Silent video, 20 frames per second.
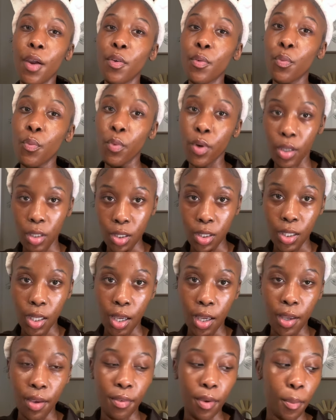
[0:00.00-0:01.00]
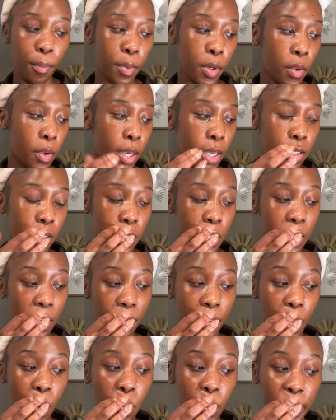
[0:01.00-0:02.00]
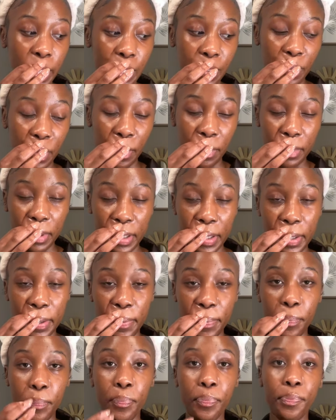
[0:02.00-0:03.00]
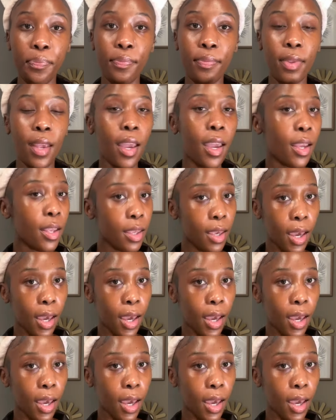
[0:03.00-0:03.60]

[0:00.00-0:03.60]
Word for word: real stuff. I'm putting you guys on stuff that works for me and